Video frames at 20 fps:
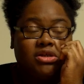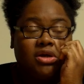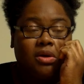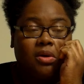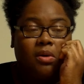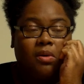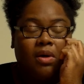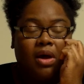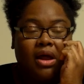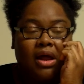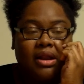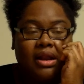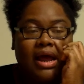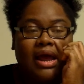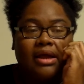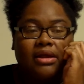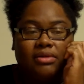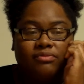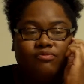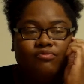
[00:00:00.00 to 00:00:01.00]
So
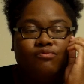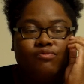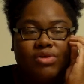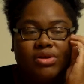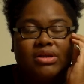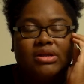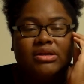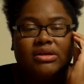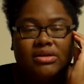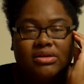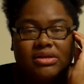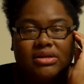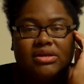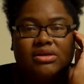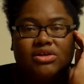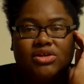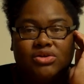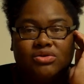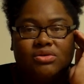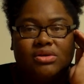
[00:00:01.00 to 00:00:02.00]
I really
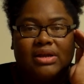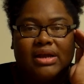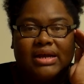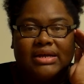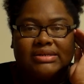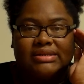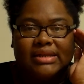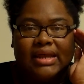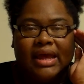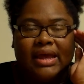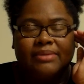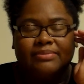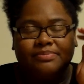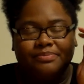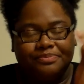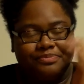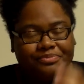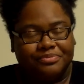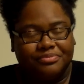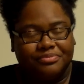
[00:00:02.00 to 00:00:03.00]
did utilize that.